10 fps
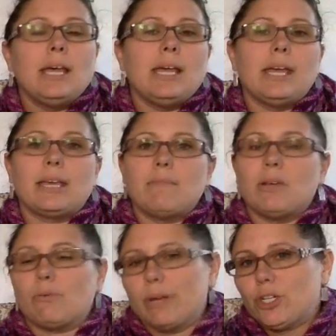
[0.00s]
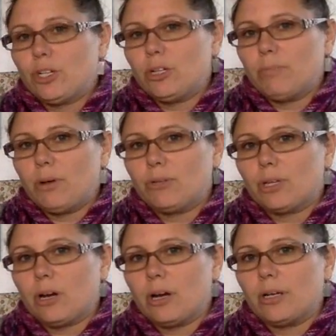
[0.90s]
It can be original
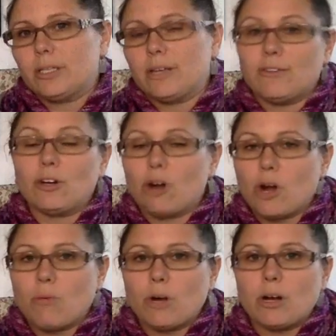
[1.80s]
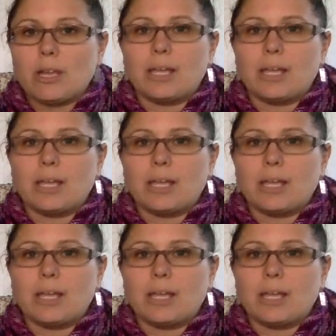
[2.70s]
postcards of your artwork.